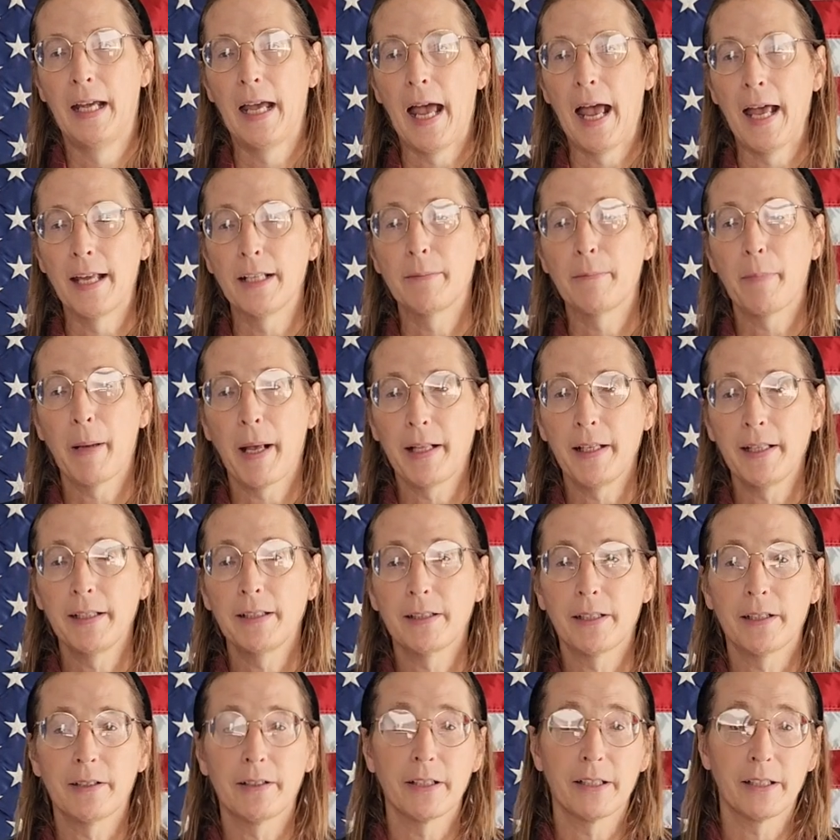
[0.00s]
As
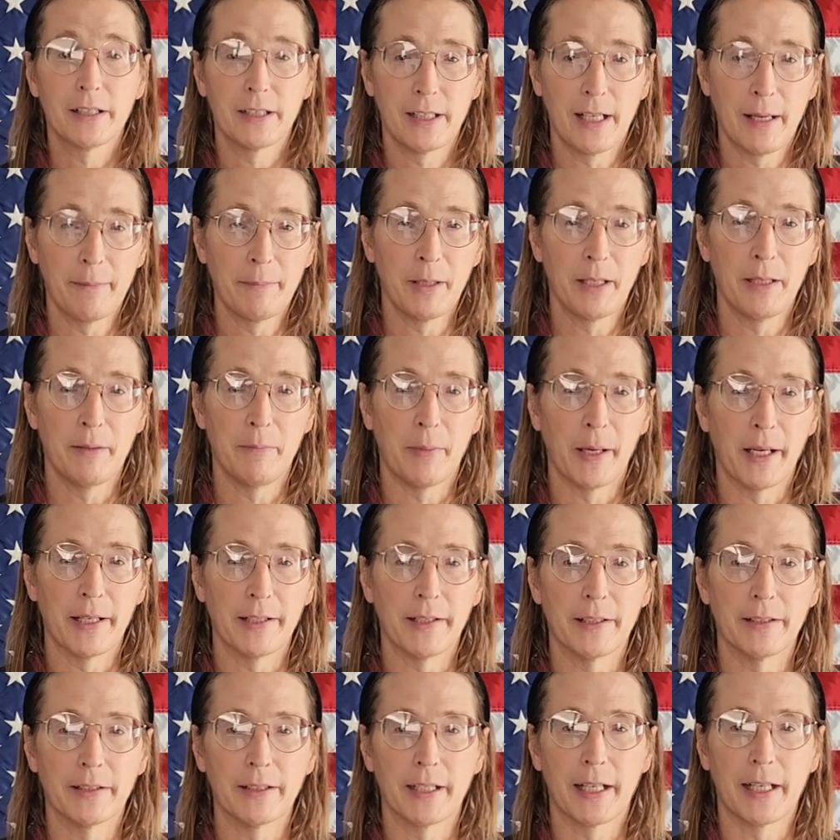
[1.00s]
ballots are accepted by
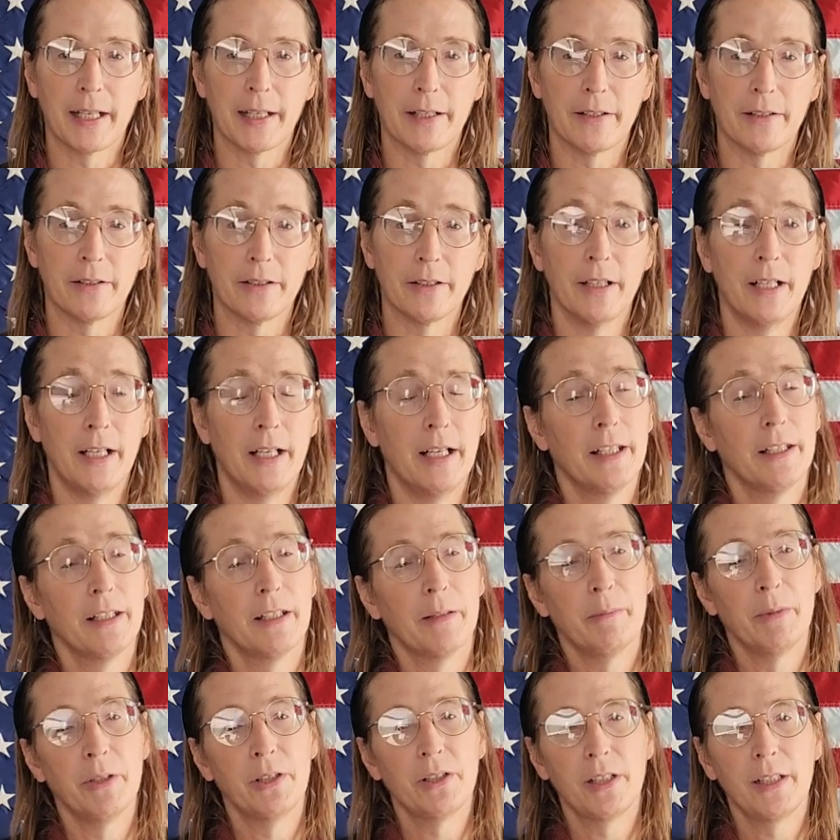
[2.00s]
the scanner,
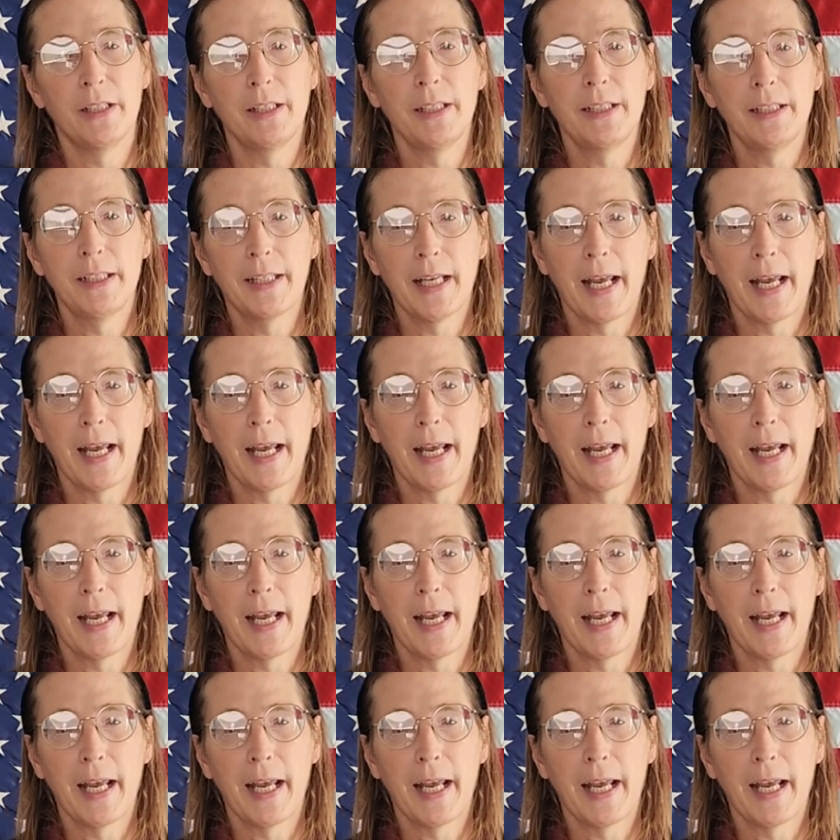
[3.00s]
the machine